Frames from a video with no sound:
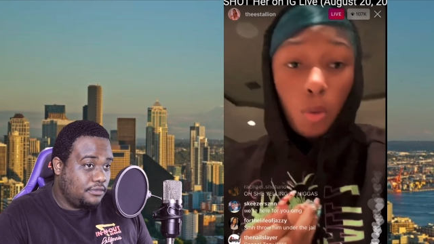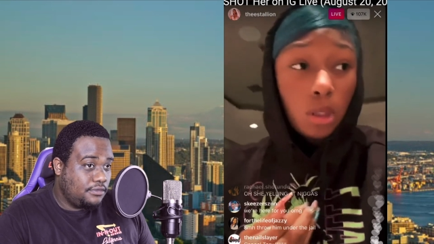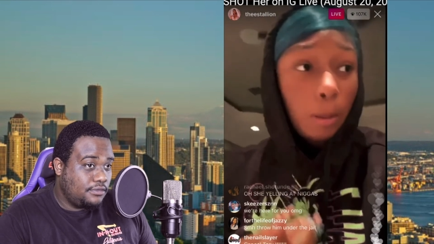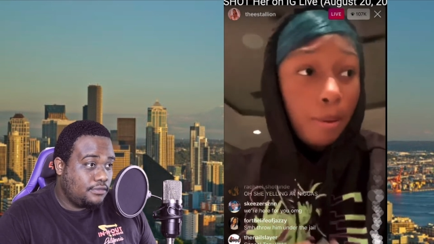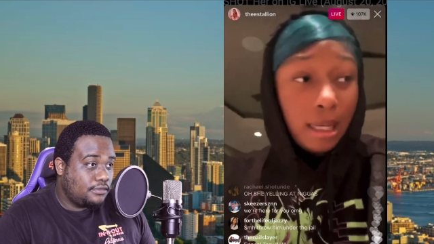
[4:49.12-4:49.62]
Speaker 1: with
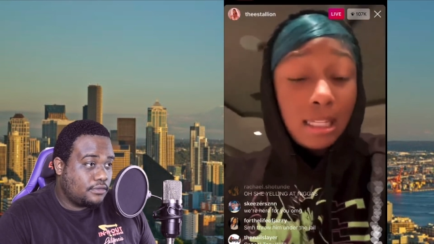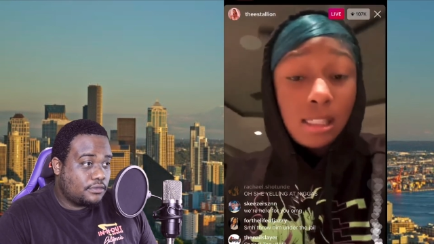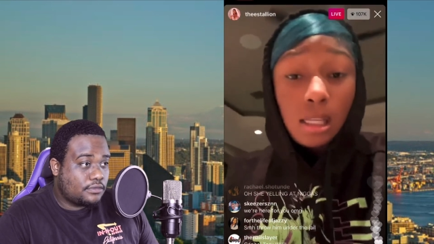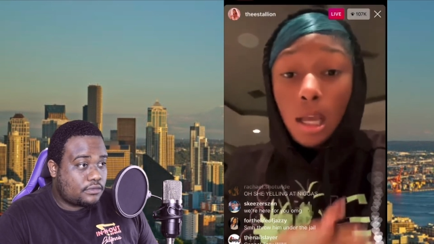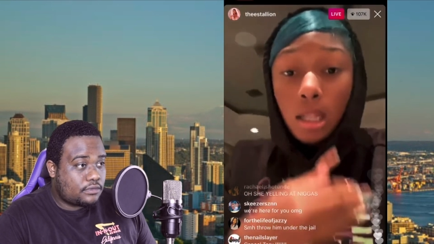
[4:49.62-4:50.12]
the police?
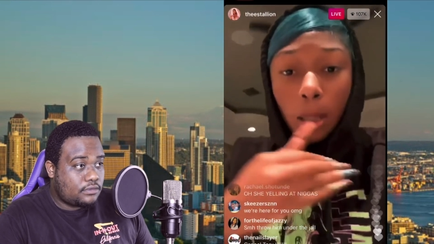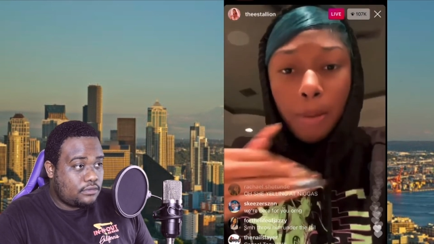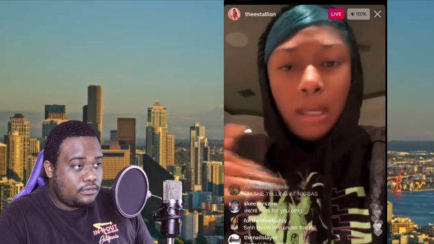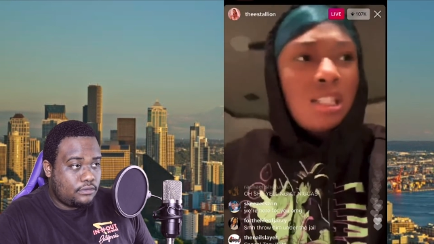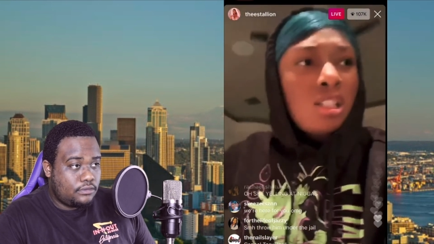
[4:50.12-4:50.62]
The
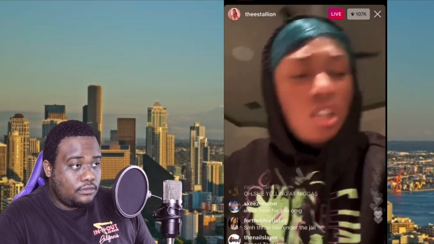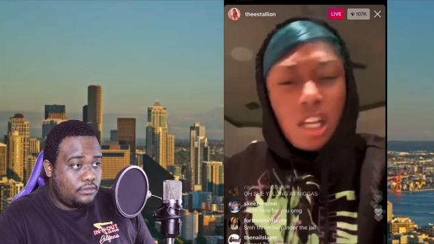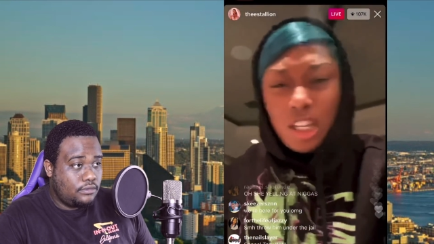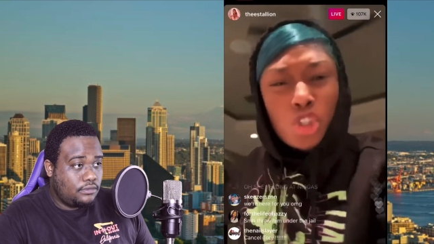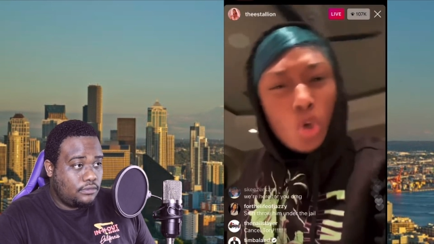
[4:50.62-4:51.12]
police is, is
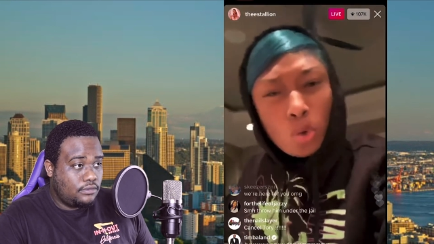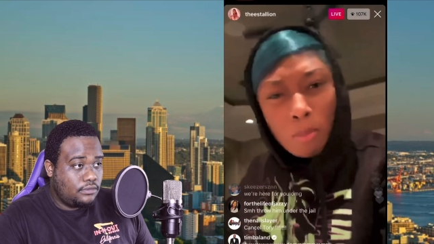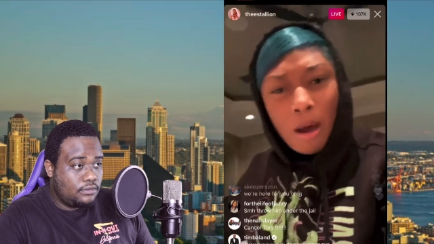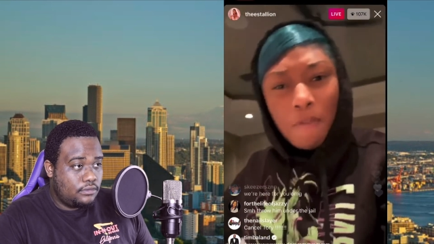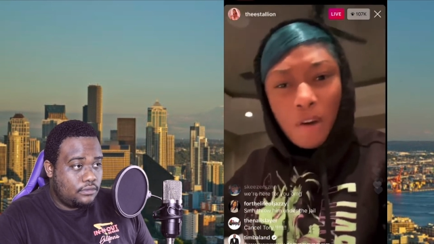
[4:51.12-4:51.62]
shooting
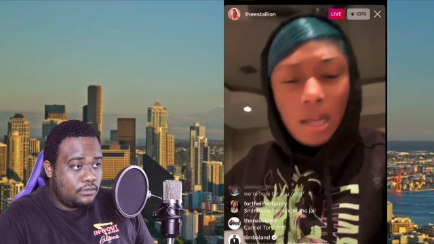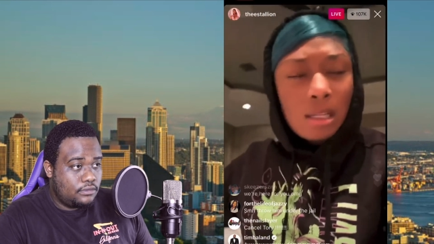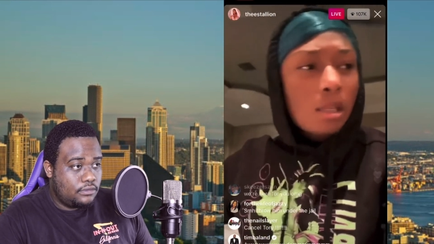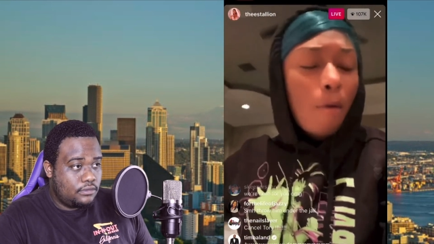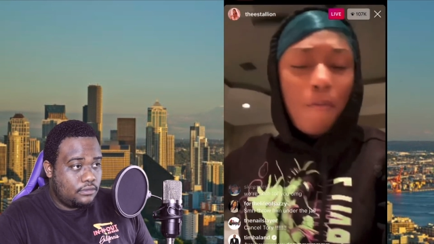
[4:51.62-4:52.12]
motherfuckers
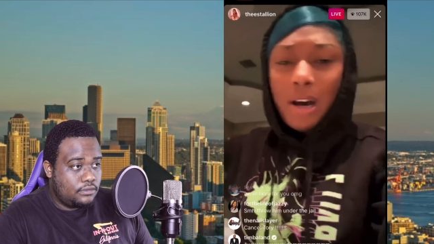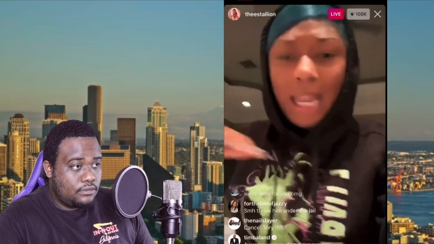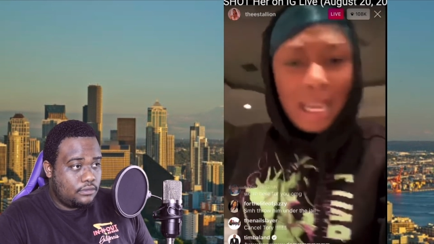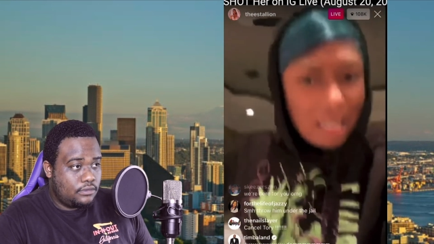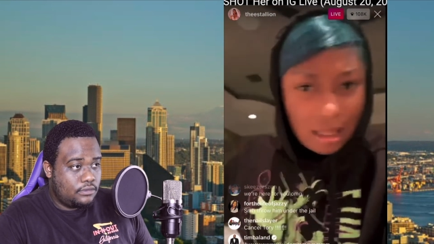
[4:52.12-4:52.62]
for
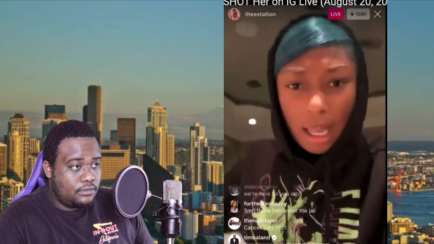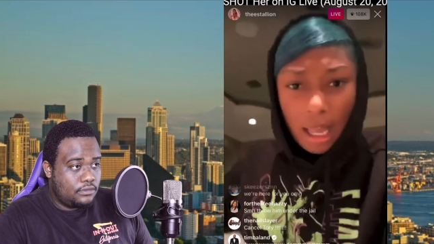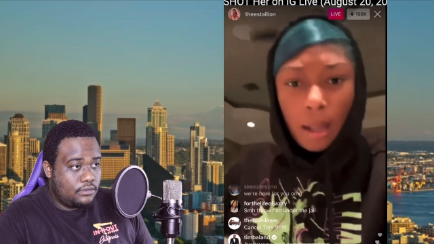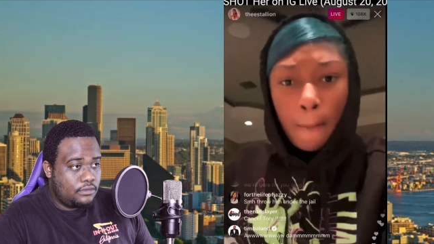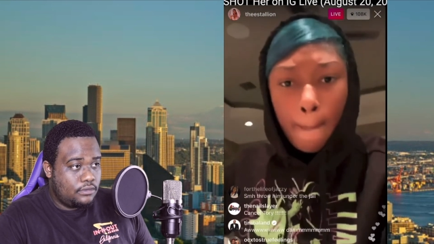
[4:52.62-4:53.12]
anything.
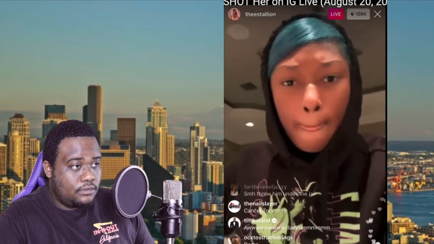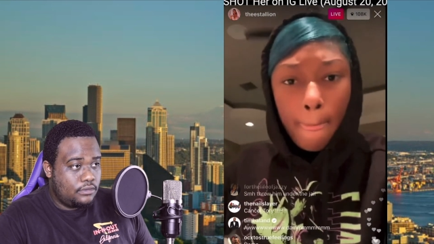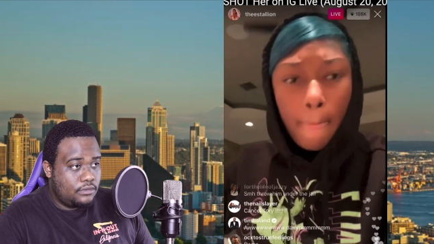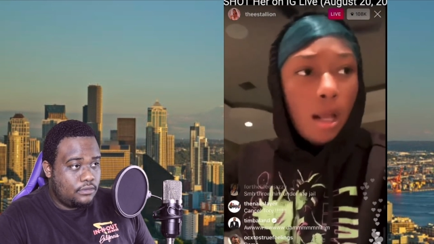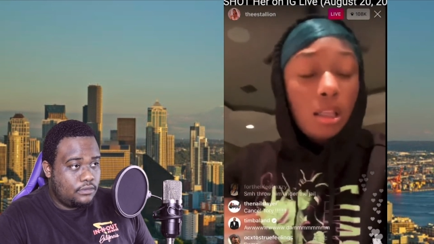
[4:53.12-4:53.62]

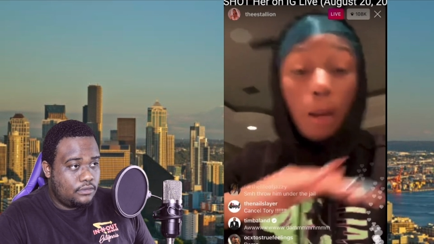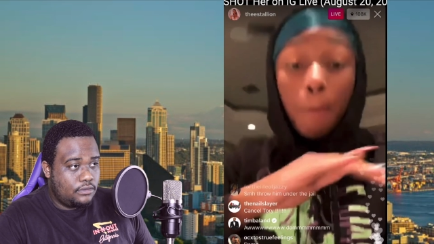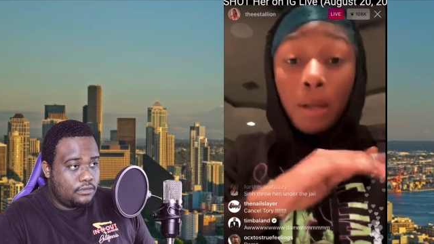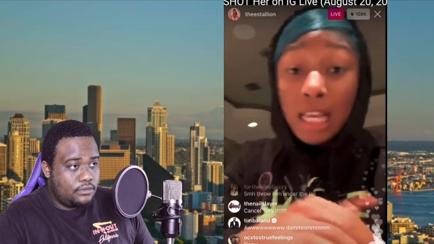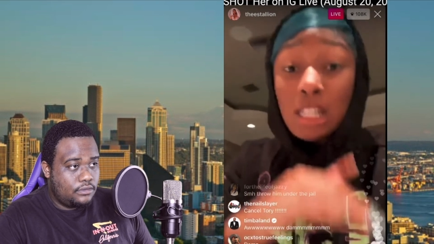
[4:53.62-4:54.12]
The
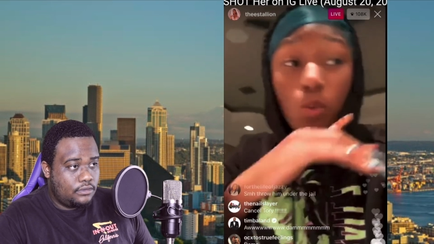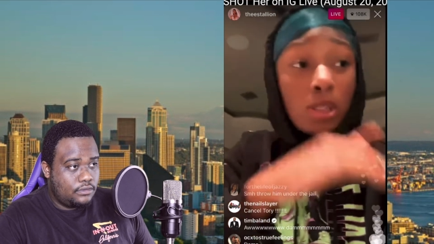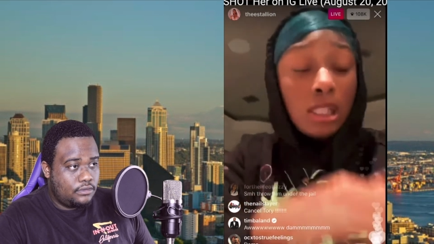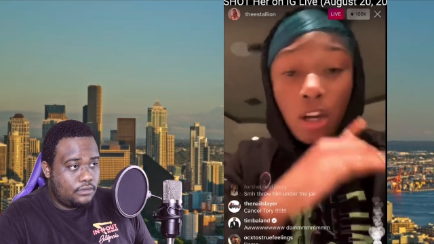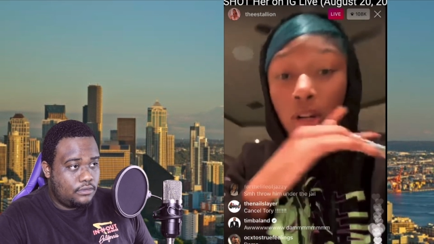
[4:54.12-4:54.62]
police was
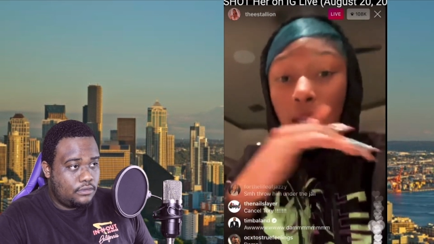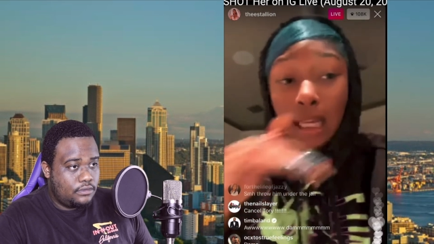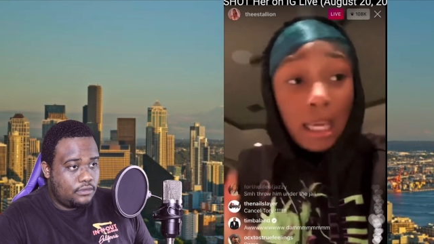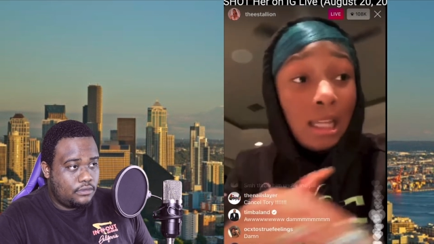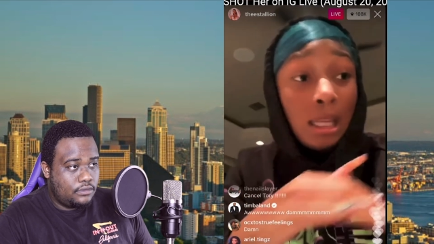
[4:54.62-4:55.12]
literally
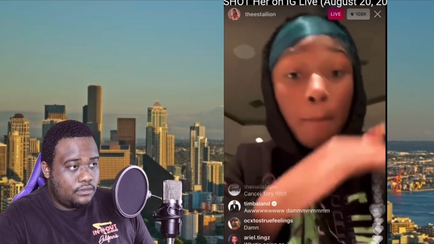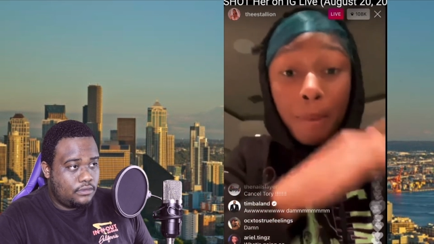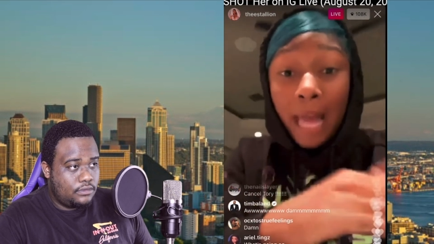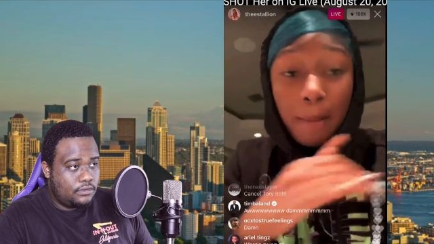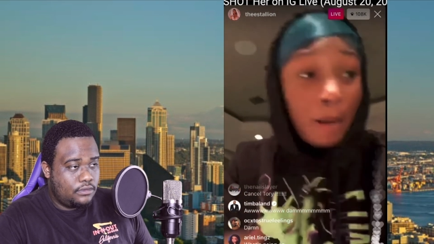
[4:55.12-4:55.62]
killing
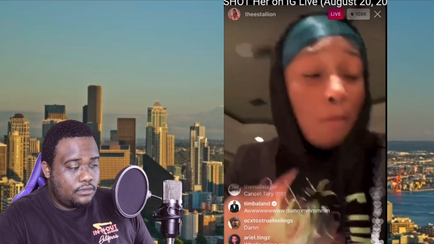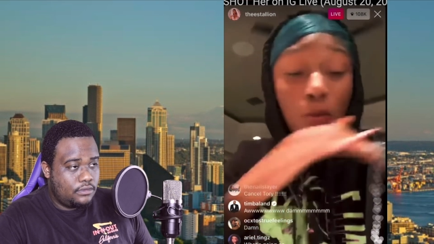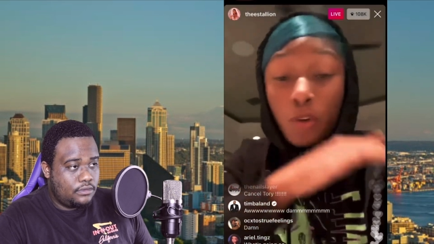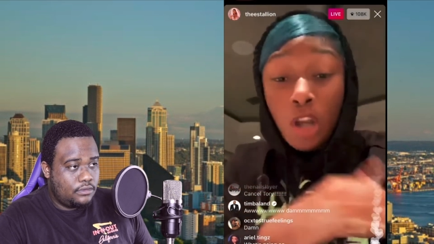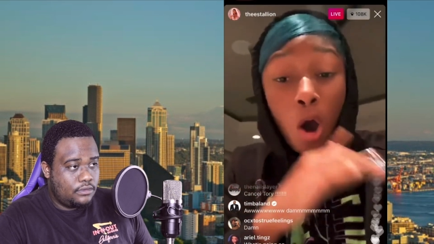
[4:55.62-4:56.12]
black people for
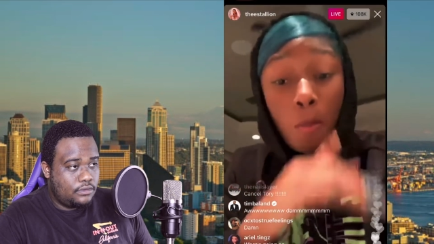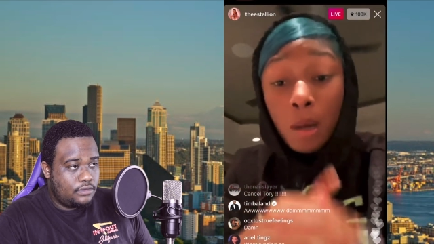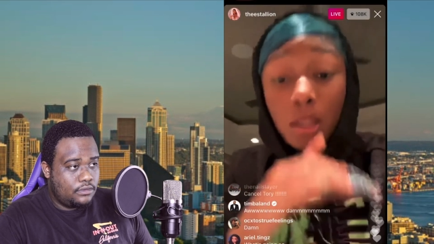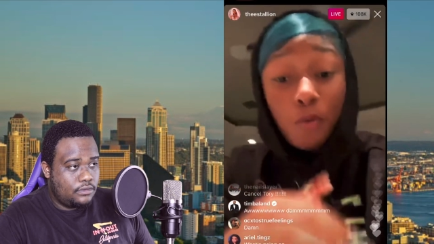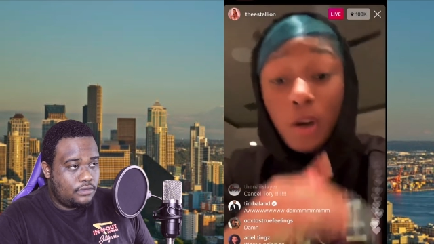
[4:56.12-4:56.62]
no
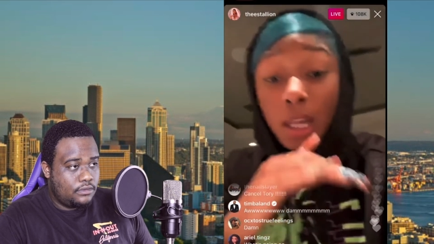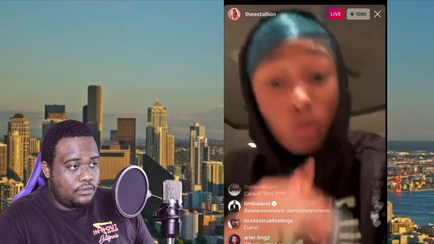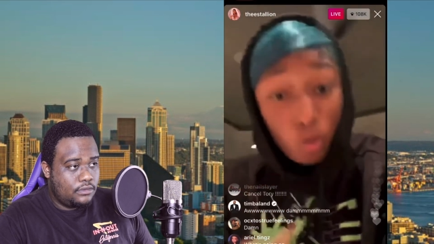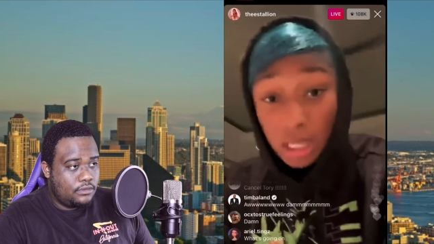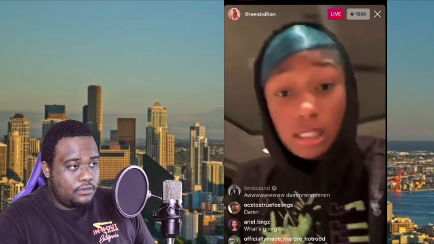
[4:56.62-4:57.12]
motherfucking
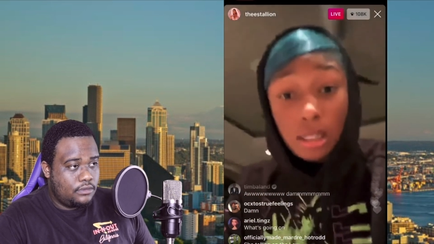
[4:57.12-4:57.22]
reason.